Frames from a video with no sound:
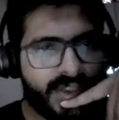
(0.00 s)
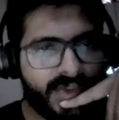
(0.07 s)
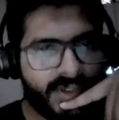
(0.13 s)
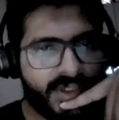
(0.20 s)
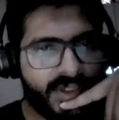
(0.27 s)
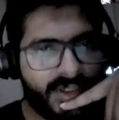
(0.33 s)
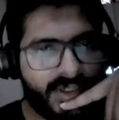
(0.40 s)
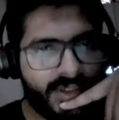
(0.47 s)

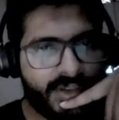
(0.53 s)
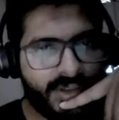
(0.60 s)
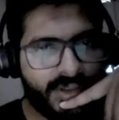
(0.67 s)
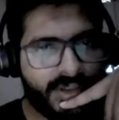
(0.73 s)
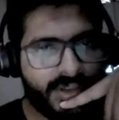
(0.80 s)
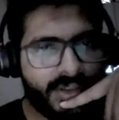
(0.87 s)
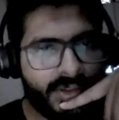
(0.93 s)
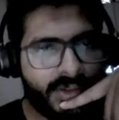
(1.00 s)
set,
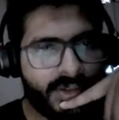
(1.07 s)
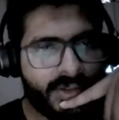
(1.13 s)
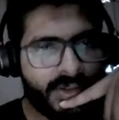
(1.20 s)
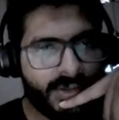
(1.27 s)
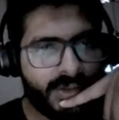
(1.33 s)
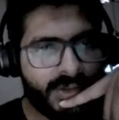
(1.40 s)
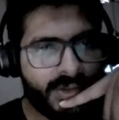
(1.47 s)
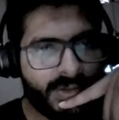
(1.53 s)
uh,
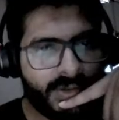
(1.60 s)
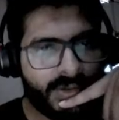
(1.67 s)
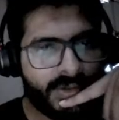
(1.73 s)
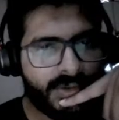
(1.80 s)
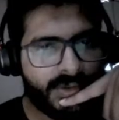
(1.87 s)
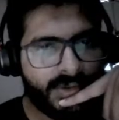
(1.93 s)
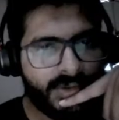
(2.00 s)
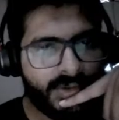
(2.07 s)

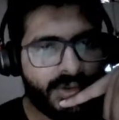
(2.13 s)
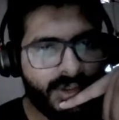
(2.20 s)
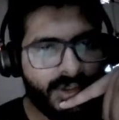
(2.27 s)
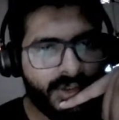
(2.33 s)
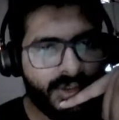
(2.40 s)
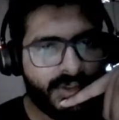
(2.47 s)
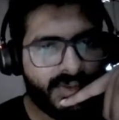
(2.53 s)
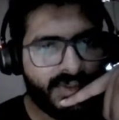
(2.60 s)
or you
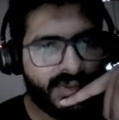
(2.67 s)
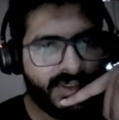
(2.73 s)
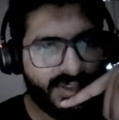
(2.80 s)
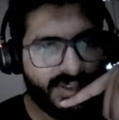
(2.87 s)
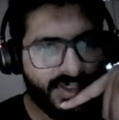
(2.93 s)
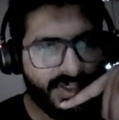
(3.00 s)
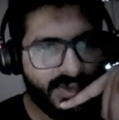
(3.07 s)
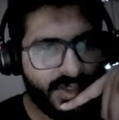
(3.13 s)
can say
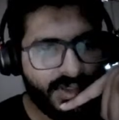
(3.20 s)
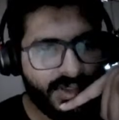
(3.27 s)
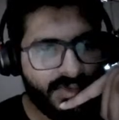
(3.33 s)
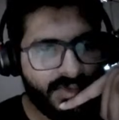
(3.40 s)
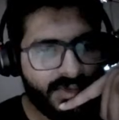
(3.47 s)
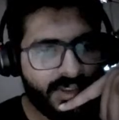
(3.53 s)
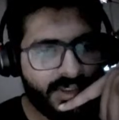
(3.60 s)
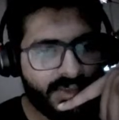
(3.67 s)
tree set? So
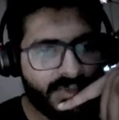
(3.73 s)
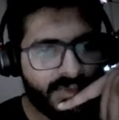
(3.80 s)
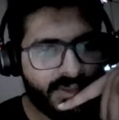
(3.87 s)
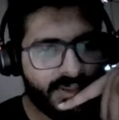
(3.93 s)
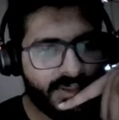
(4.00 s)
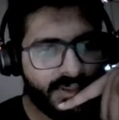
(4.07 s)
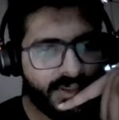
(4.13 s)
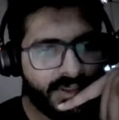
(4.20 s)
it
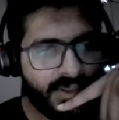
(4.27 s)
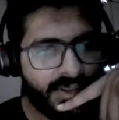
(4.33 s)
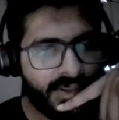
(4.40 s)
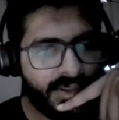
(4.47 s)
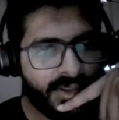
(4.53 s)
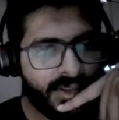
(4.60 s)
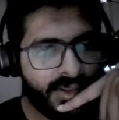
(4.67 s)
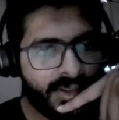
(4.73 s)
will
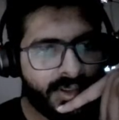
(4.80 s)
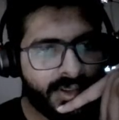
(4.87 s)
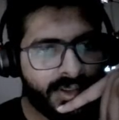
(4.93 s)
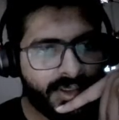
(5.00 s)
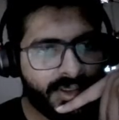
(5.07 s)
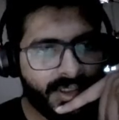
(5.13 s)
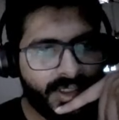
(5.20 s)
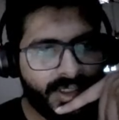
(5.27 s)

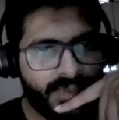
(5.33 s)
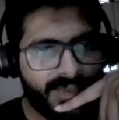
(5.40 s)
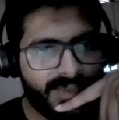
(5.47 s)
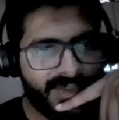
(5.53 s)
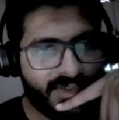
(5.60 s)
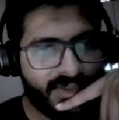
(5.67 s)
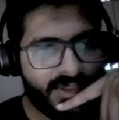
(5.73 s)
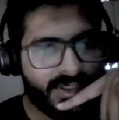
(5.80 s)

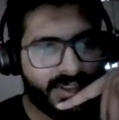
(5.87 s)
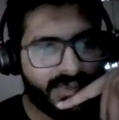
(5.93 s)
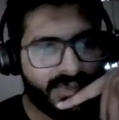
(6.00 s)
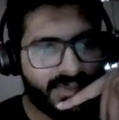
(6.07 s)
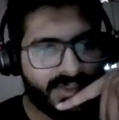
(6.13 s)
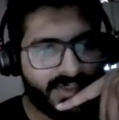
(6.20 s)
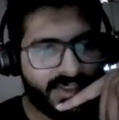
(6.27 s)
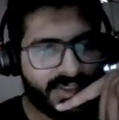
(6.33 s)
sort
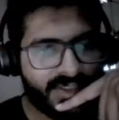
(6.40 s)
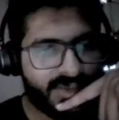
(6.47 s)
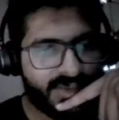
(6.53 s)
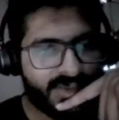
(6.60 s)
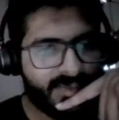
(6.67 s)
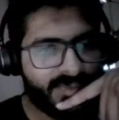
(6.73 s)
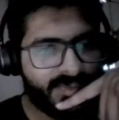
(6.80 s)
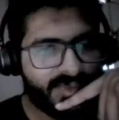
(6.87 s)
everything
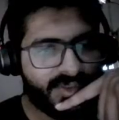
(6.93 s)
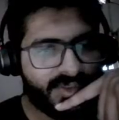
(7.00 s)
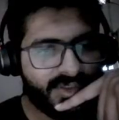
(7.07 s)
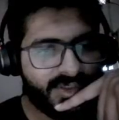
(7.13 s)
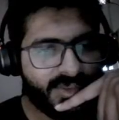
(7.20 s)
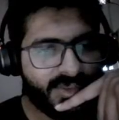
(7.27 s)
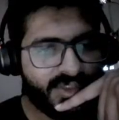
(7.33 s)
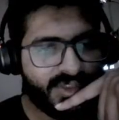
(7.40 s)
on the
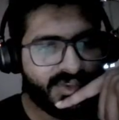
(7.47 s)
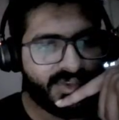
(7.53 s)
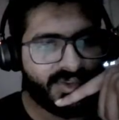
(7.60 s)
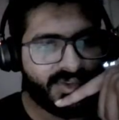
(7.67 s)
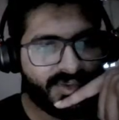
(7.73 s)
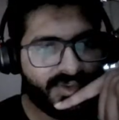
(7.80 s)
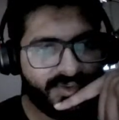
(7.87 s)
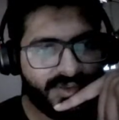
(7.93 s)
basis
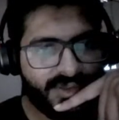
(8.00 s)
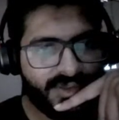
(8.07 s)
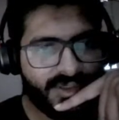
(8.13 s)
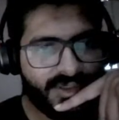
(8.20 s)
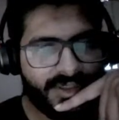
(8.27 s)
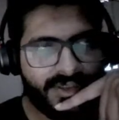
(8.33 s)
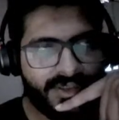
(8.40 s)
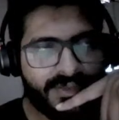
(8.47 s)
of
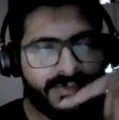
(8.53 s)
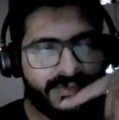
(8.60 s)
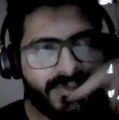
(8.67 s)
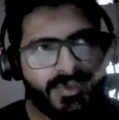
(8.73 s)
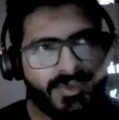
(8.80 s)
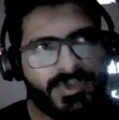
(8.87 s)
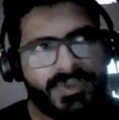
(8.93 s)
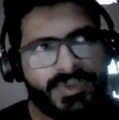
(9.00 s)

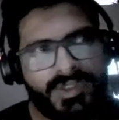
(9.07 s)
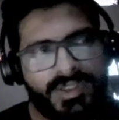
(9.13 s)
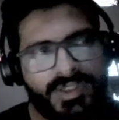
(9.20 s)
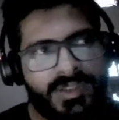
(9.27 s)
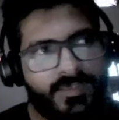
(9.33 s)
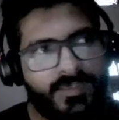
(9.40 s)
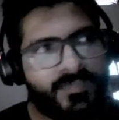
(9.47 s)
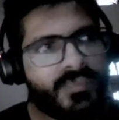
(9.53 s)
you see
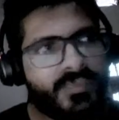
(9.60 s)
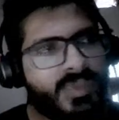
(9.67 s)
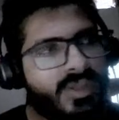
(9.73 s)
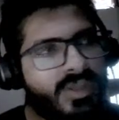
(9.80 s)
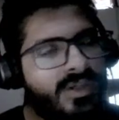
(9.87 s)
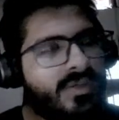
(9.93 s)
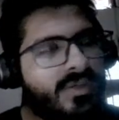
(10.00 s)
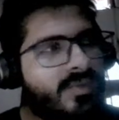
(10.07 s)

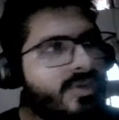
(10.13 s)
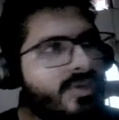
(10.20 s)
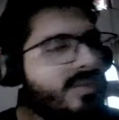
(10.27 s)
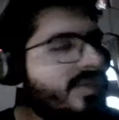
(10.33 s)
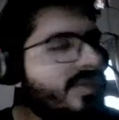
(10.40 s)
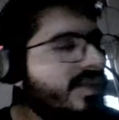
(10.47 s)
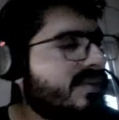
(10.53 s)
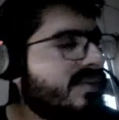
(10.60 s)
what we
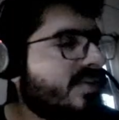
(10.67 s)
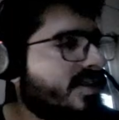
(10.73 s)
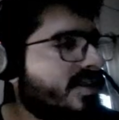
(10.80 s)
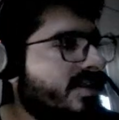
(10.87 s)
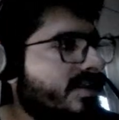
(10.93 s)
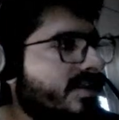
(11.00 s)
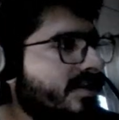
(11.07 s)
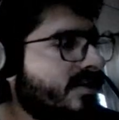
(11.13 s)
can say
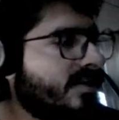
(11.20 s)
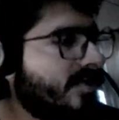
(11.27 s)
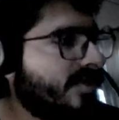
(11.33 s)
that there was